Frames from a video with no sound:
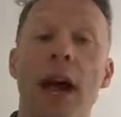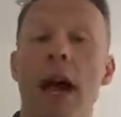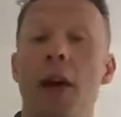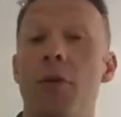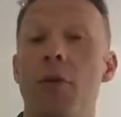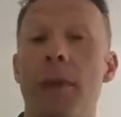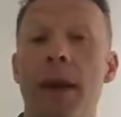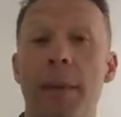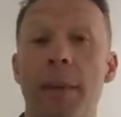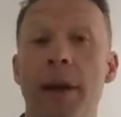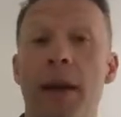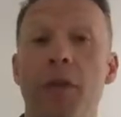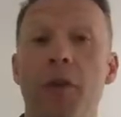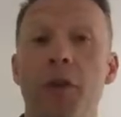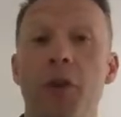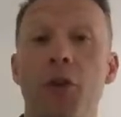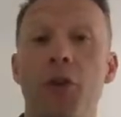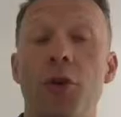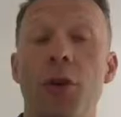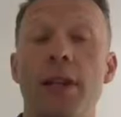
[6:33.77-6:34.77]
how do we make better
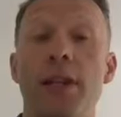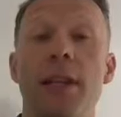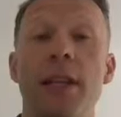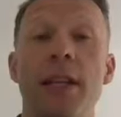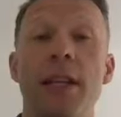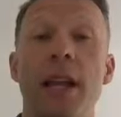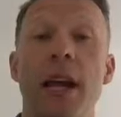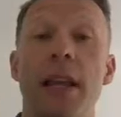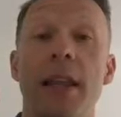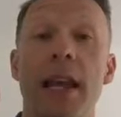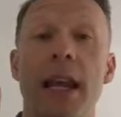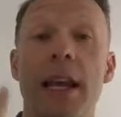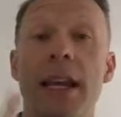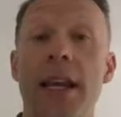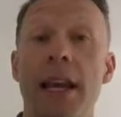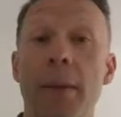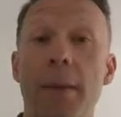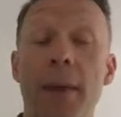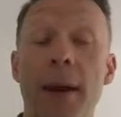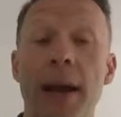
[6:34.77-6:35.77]
food choices that
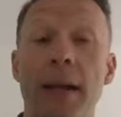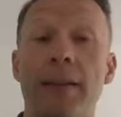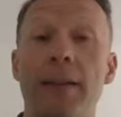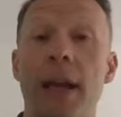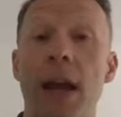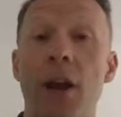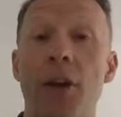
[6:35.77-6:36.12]
can impact